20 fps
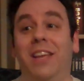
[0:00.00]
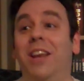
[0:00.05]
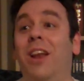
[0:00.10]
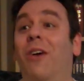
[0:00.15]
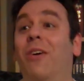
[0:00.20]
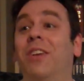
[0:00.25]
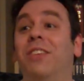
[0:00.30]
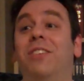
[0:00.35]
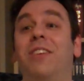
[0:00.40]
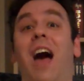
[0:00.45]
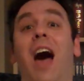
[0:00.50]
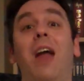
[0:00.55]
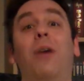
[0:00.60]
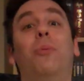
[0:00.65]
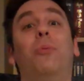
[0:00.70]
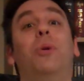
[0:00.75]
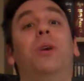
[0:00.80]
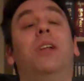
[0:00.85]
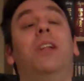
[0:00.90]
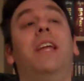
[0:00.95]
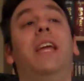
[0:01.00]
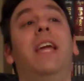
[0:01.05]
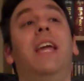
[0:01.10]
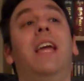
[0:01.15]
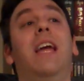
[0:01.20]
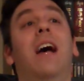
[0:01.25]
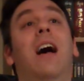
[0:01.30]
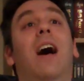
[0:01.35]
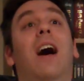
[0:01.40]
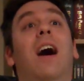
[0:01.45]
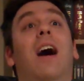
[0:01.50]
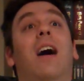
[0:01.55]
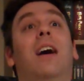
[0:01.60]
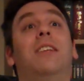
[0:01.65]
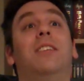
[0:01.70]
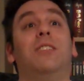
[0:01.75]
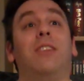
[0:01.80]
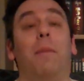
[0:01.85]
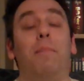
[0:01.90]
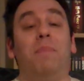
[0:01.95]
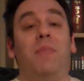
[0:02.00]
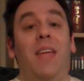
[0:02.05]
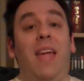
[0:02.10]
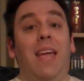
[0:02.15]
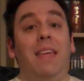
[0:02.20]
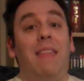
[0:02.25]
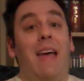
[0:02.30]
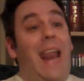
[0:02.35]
You know, it's not really something